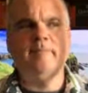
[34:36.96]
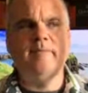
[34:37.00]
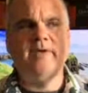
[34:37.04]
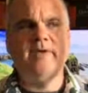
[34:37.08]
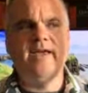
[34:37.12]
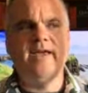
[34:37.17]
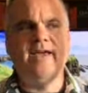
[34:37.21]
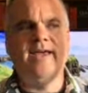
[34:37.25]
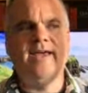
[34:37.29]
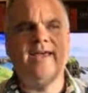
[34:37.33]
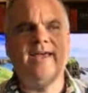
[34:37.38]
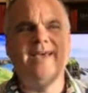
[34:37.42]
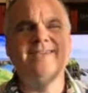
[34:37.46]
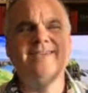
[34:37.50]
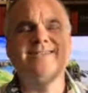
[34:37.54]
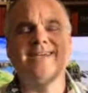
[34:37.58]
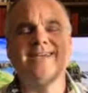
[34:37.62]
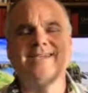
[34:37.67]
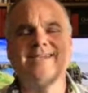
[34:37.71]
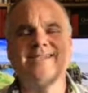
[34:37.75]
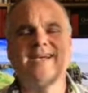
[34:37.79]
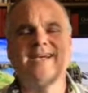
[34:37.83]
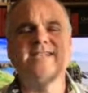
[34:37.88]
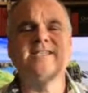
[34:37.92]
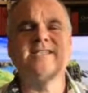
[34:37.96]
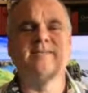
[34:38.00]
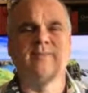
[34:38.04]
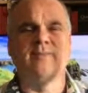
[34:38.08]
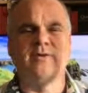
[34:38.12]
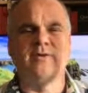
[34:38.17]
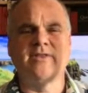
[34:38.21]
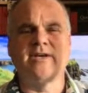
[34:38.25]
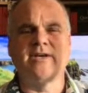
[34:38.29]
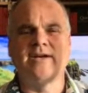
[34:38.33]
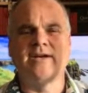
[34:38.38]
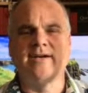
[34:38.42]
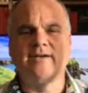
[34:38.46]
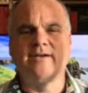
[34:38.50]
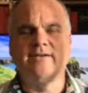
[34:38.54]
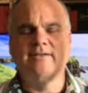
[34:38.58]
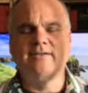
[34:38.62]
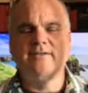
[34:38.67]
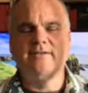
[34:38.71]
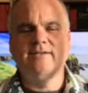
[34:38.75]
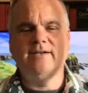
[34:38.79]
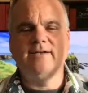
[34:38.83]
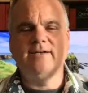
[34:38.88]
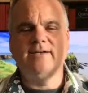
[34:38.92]
is accessible there.
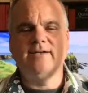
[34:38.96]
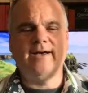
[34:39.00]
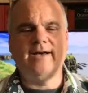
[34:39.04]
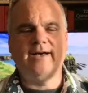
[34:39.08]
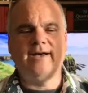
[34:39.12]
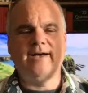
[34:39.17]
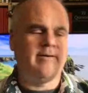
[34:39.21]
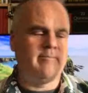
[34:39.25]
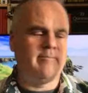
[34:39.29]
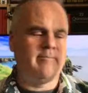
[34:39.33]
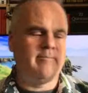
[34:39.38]
Now,